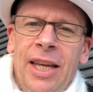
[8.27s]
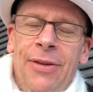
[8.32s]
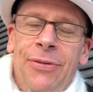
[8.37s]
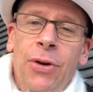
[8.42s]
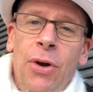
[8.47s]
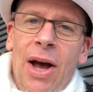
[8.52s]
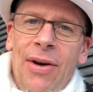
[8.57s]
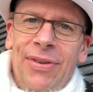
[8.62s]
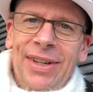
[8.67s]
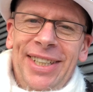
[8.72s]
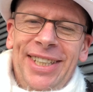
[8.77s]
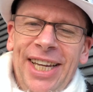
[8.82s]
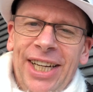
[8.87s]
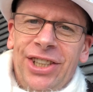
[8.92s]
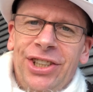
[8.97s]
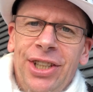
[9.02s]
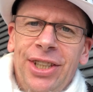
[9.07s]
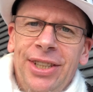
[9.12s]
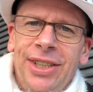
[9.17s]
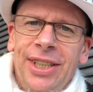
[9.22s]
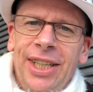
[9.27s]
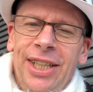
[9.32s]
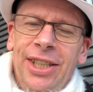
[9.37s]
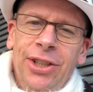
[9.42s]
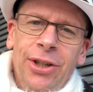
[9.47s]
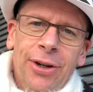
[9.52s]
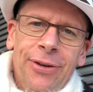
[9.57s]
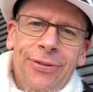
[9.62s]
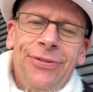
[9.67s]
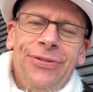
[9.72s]
If you have addictions in
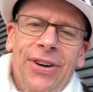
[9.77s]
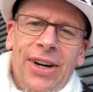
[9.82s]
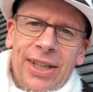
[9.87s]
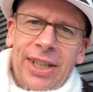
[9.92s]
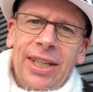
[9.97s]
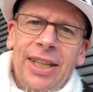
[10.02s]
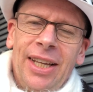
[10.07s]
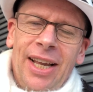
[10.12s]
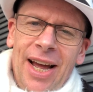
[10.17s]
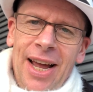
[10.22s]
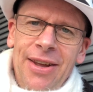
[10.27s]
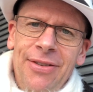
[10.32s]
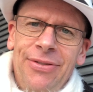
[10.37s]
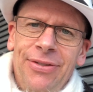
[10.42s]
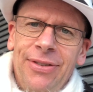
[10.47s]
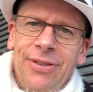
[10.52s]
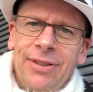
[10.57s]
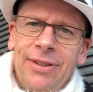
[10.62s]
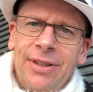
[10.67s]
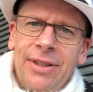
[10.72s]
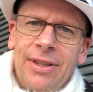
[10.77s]
your fucking life,